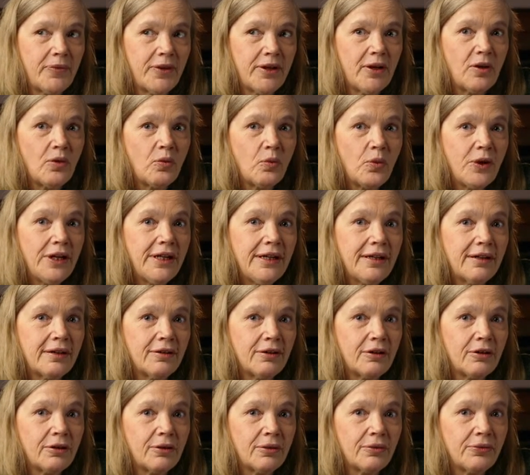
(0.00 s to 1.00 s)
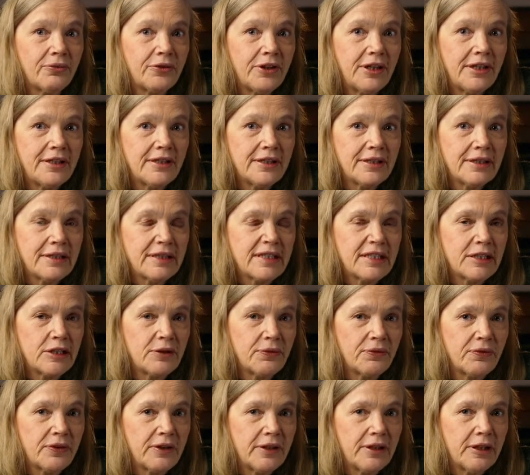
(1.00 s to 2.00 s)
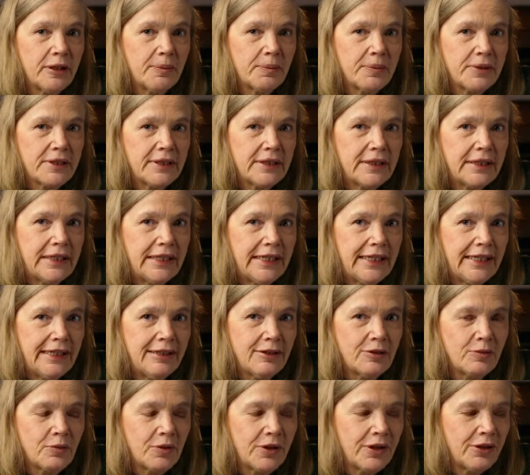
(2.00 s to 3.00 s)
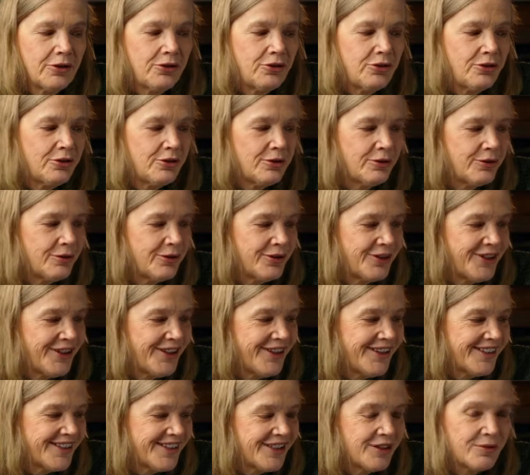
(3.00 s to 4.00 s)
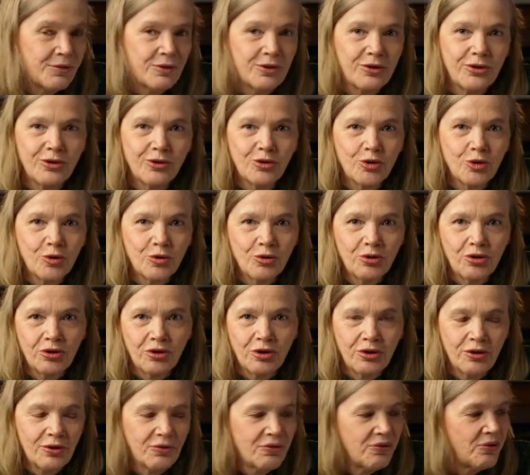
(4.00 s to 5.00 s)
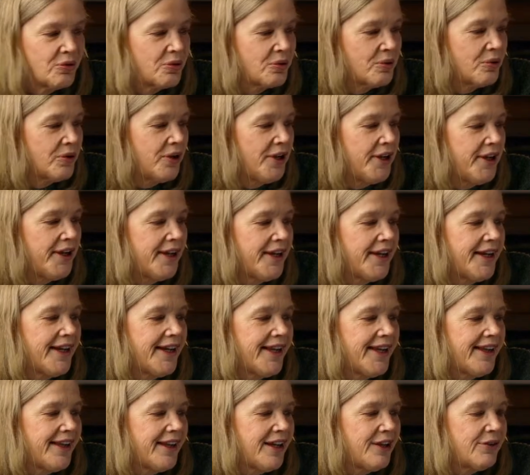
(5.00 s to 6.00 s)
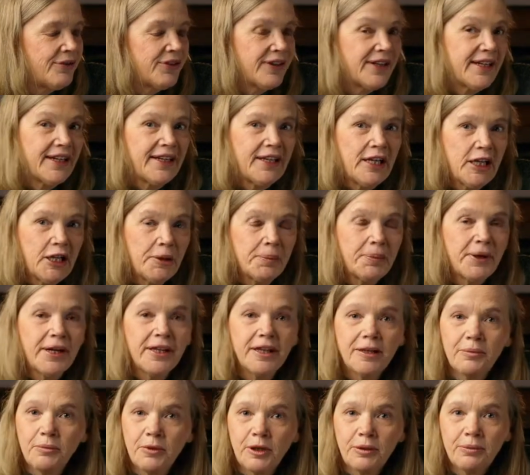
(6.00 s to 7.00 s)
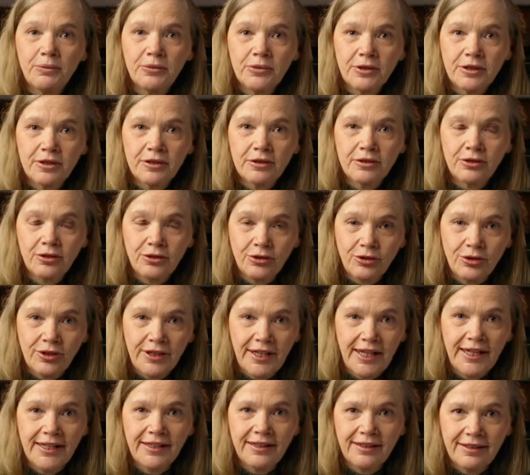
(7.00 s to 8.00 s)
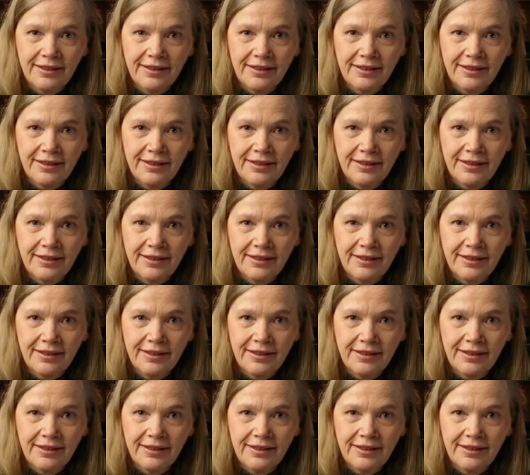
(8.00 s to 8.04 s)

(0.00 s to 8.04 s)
a week of getting stiff hips and legs while you sit with your children on the floor. If it can help other moms to do that